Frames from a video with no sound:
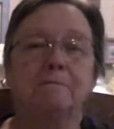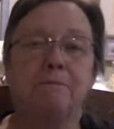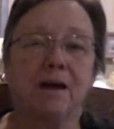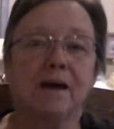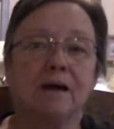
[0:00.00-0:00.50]

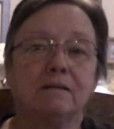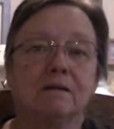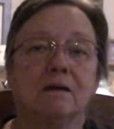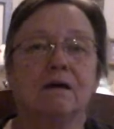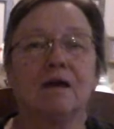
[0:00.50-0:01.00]

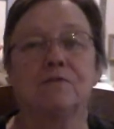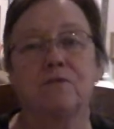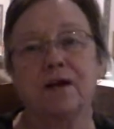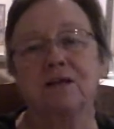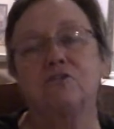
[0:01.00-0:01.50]
But
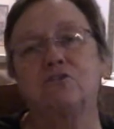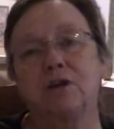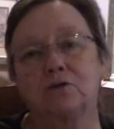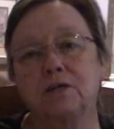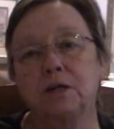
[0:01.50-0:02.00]
if I can
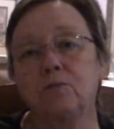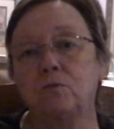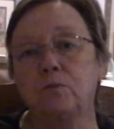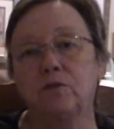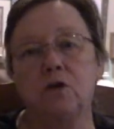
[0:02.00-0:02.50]
share
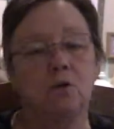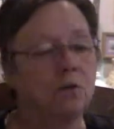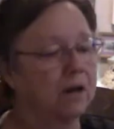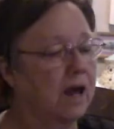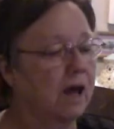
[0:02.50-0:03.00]
tips with
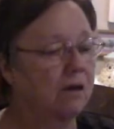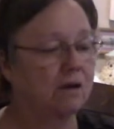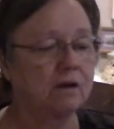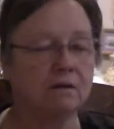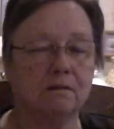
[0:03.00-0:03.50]
you on how
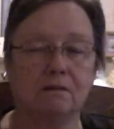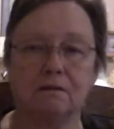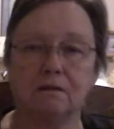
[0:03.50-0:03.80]
to